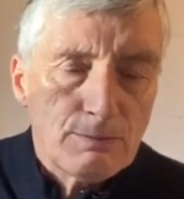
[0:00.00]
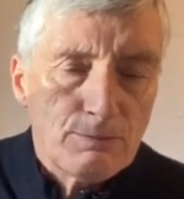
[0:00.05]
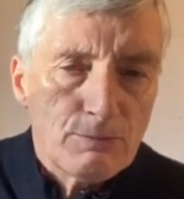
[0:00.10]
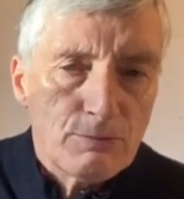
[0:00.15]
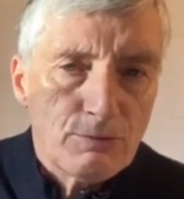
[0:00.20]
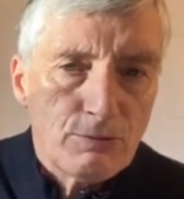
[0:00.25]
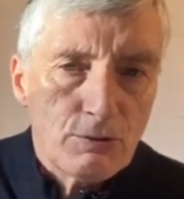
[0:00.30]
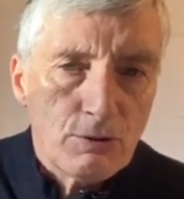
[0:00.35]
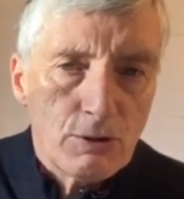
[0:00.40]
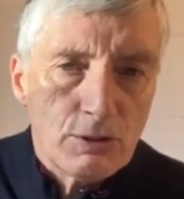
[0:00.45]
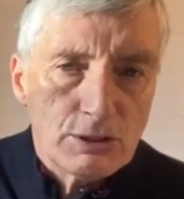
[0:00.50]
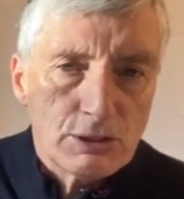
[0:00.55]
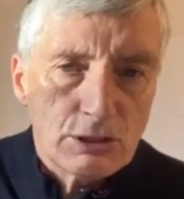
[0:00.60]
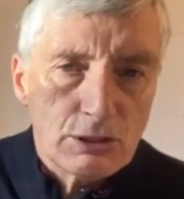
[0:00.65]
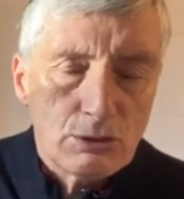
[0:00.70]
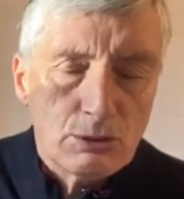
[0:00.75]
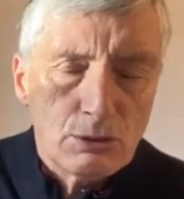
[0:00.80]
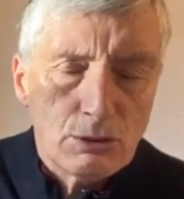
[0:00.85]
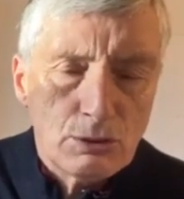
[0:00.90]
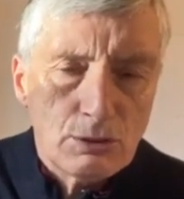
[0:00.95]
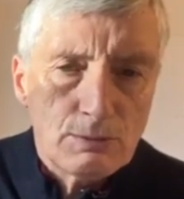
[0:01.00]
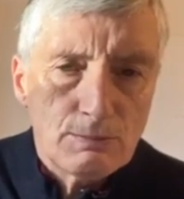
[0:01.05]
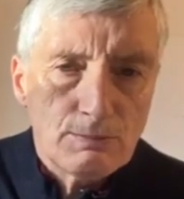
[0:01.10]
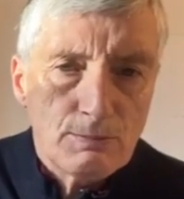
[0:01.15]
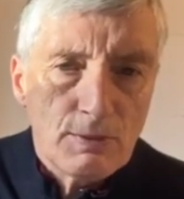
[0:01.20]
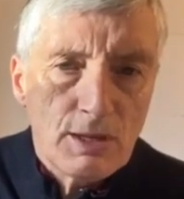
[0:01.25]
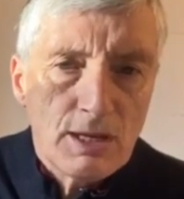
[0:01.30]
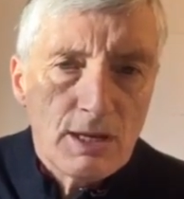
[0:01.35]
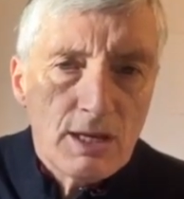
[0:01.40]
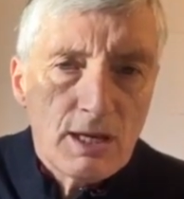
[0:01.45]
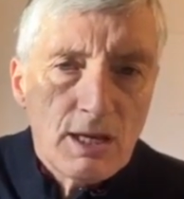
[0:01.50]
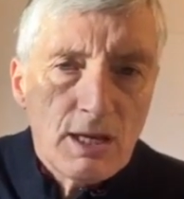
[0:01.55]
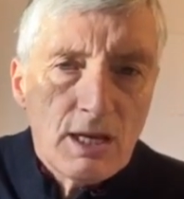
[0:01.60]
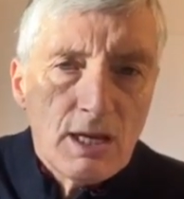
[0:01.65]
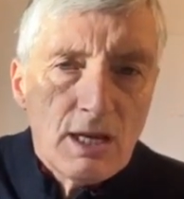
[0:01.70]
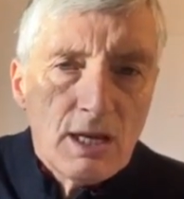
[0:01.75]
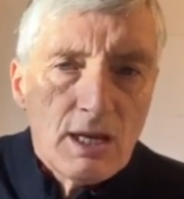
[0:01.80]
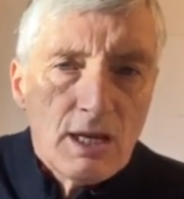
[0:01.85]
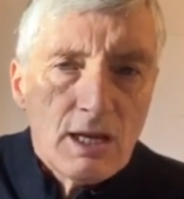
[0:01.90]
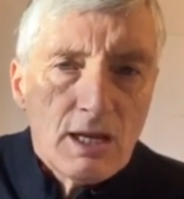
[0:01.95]
for us all,
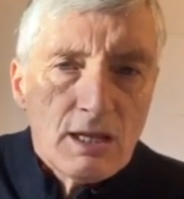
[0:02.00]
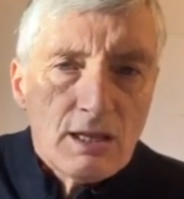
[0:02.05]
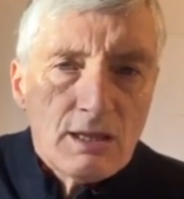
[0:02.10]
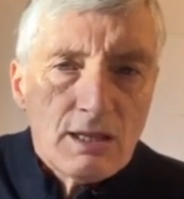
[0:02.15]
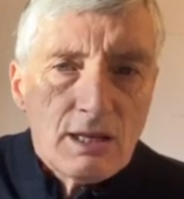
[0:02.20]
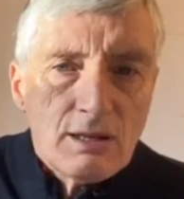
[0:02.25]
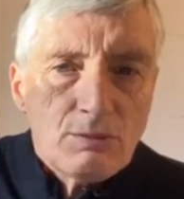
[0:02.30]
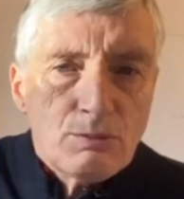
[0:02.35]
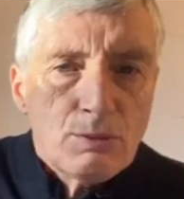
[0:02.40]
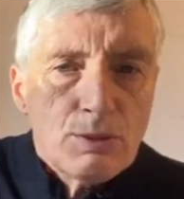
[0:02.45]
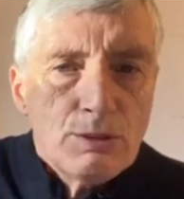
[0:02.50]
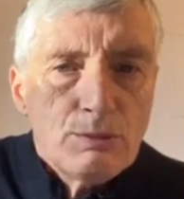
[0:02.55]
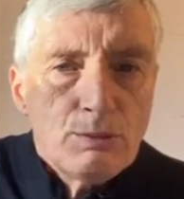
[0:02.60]
that we